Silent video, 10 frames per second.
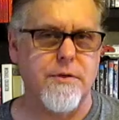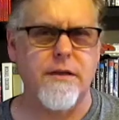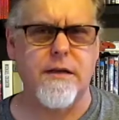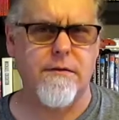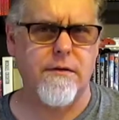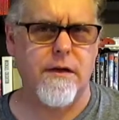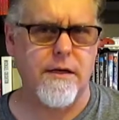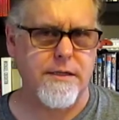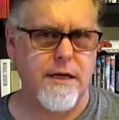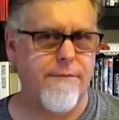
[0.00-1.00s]
So they cover a lot
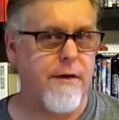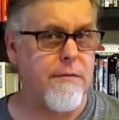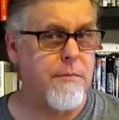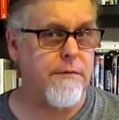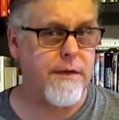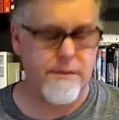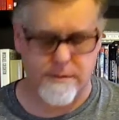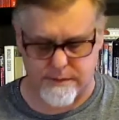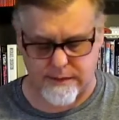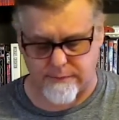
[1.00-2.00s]
of sci-fi
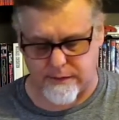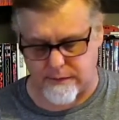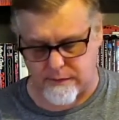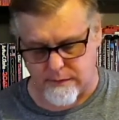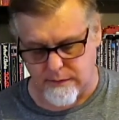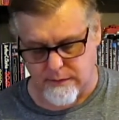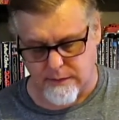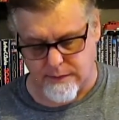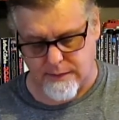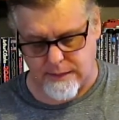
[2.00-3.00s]
movies, TV,
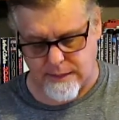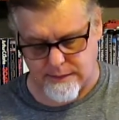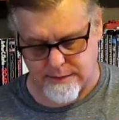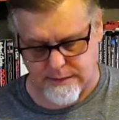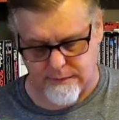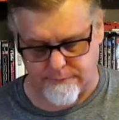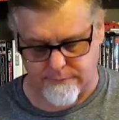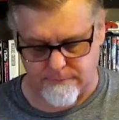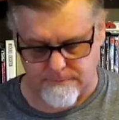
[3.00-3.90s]
that kind of stuff.